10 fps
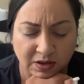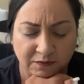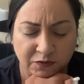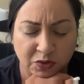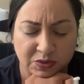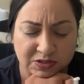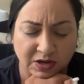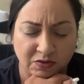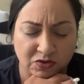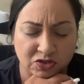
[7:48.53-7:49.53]
influence
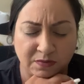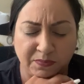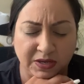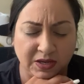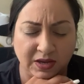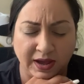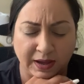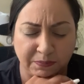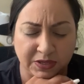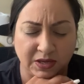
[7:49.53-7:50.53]
others to be
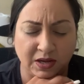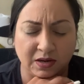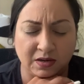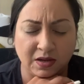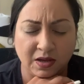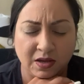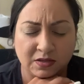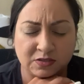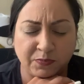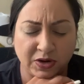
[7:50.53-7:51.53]
happy and
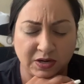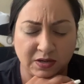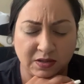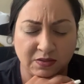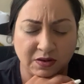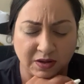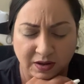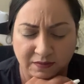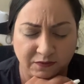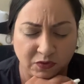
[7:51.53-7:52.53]
spread the
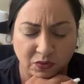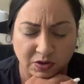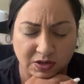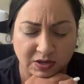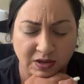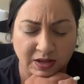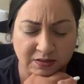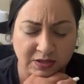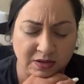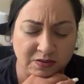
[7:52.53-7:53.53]
love, Lord.
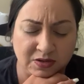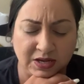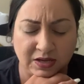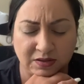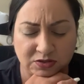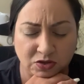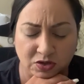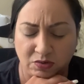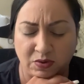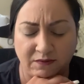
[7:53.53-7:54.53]
At the end of the day, that's
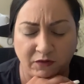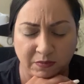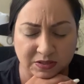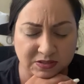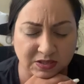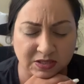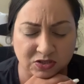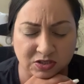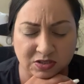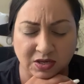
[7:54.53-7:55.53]
all you want from us
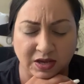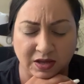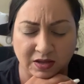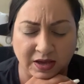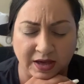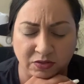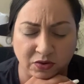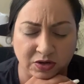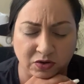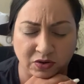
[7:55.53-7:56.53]
is just to get
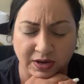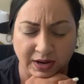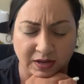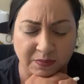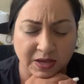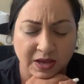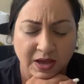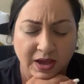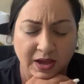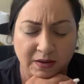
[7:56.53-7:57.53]
gather in your name
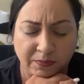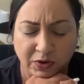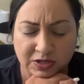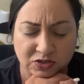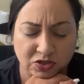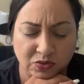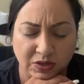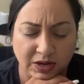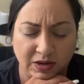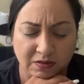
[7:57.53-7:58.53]
and praise you
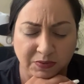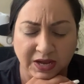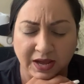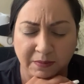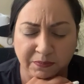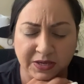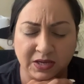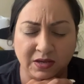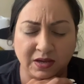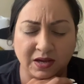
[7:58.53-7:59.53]
and be
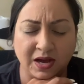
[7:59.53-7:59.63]
be